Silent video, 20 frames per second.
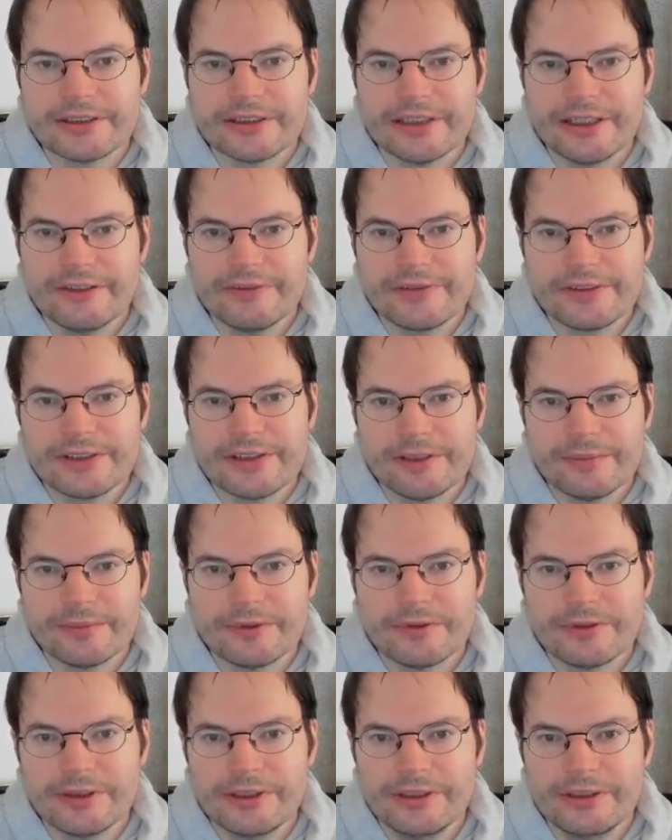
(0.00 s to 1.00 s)
a left
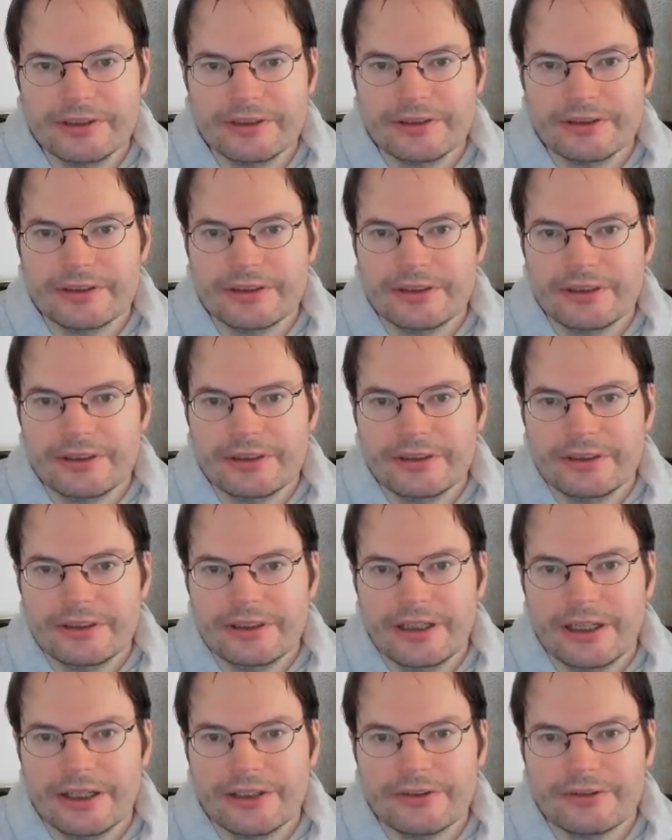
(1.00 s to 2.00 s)
subtree
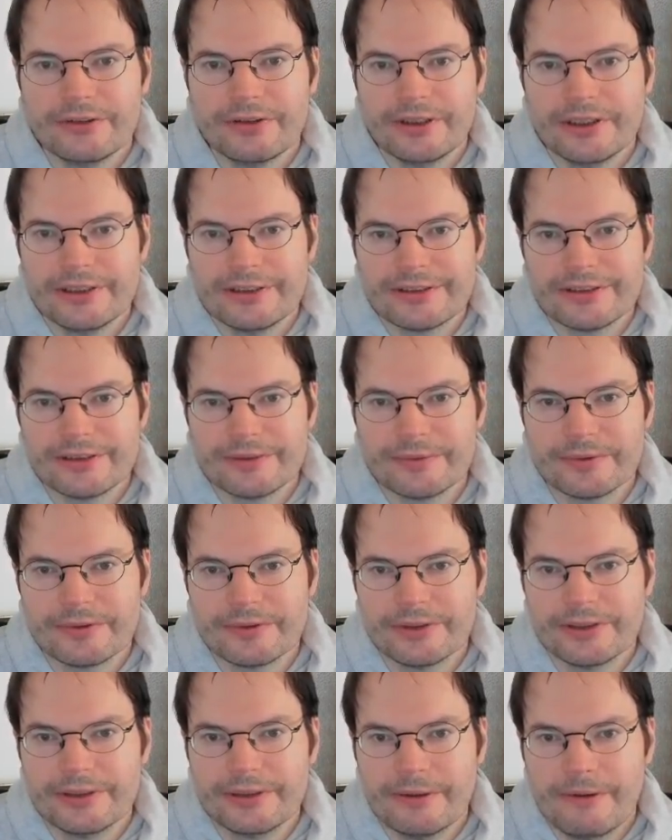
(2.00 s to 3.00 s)
and a right
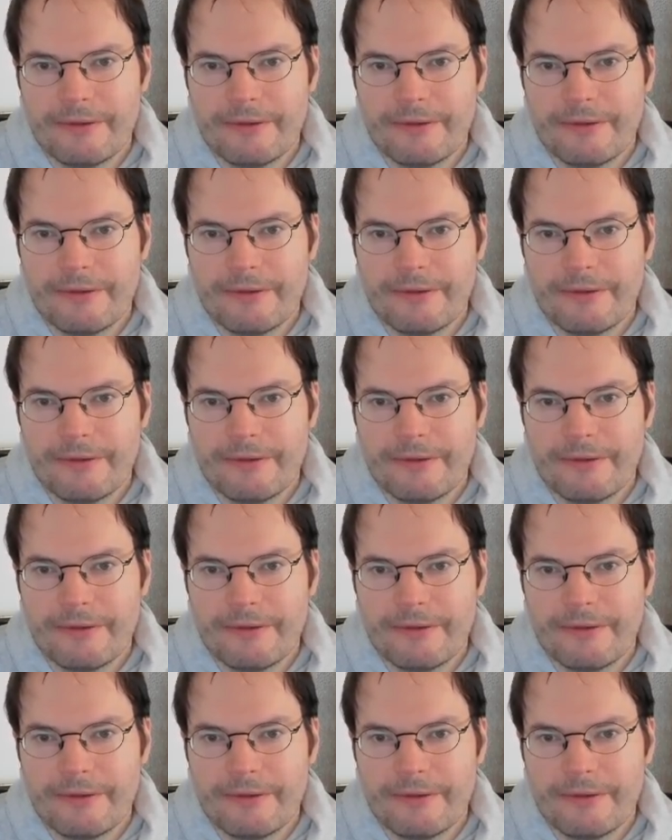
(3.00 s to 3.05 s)
subtree.